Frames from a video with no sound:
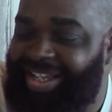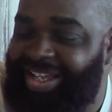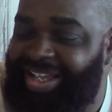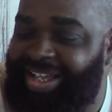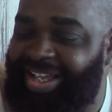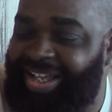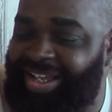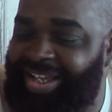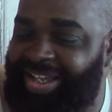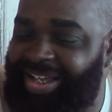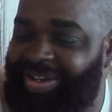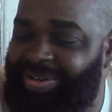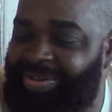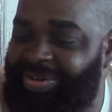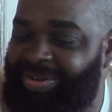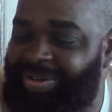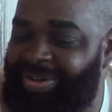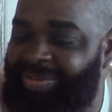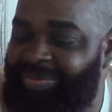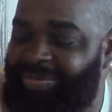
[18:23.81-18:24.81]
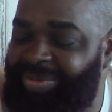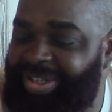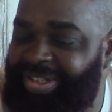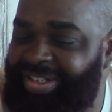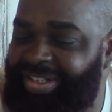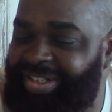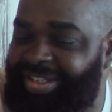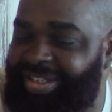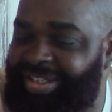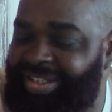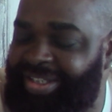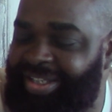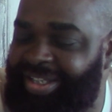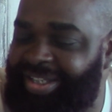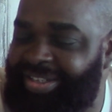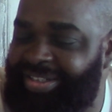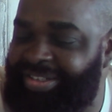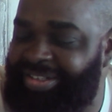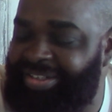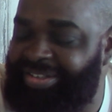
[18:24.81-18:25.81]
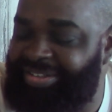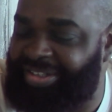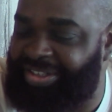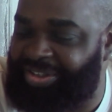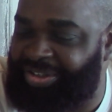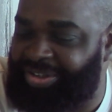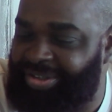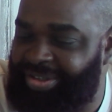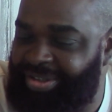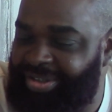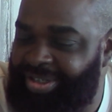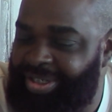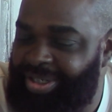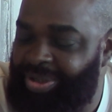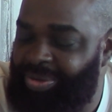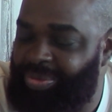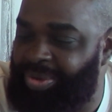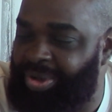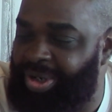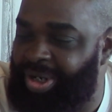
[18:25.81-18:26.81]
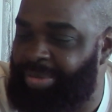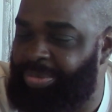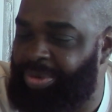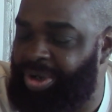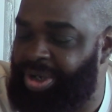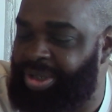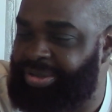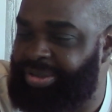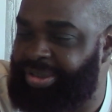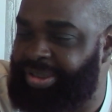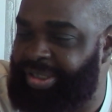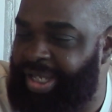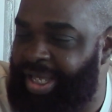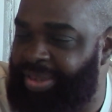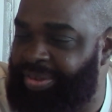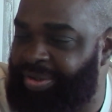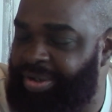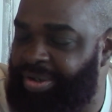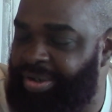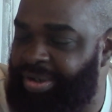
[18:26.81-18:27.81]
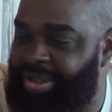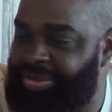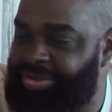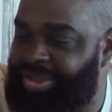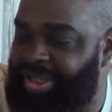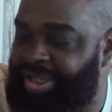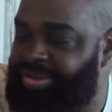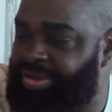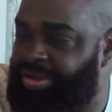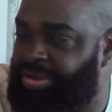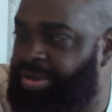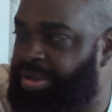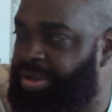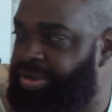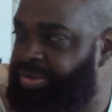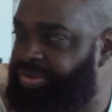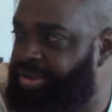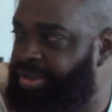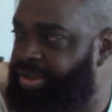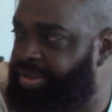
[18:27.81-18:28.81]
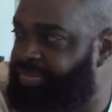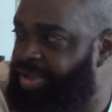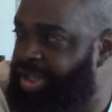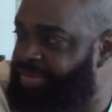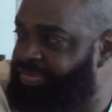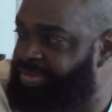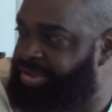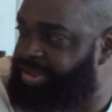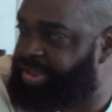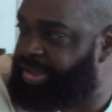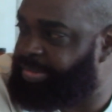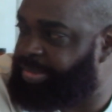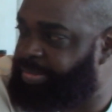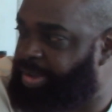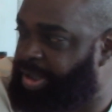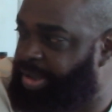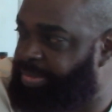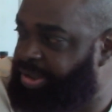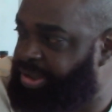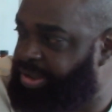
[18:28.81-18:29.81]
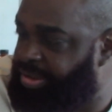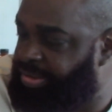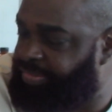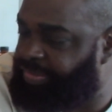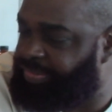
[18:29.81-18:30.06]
I did a dinner where I brought together Jason Austin of Heaven's Table Barbecue, if